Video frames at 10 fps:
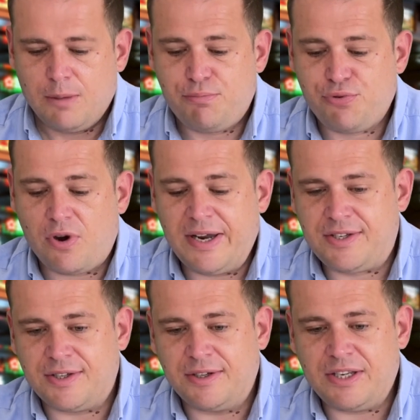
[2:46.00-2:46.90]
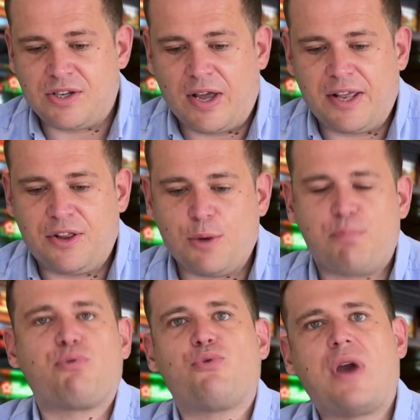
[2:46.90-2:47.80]
Brighton is like the
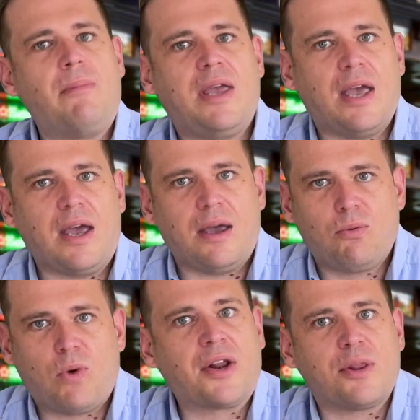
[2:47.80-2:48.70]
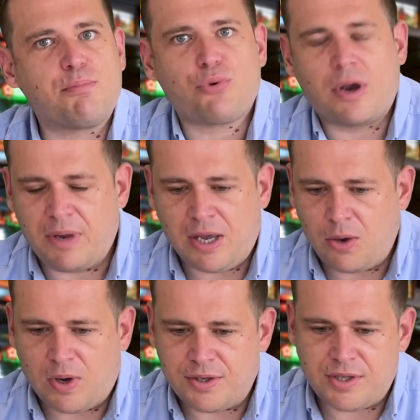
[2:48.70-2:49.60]
premier, one of the premier
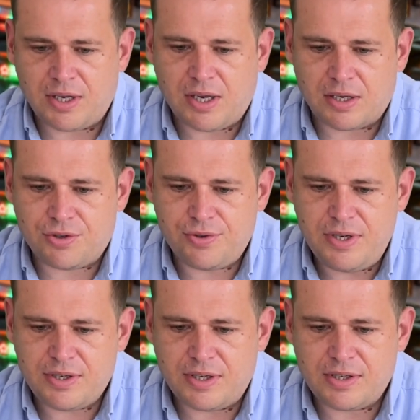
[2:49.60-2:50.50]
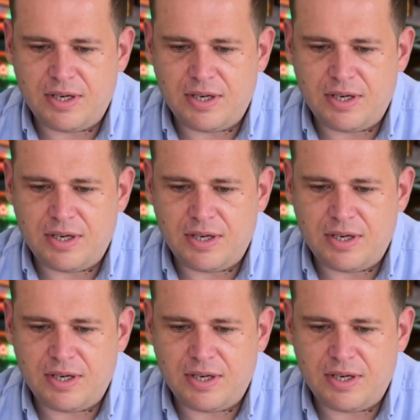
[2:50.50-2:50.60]
ones in the country, isn't it?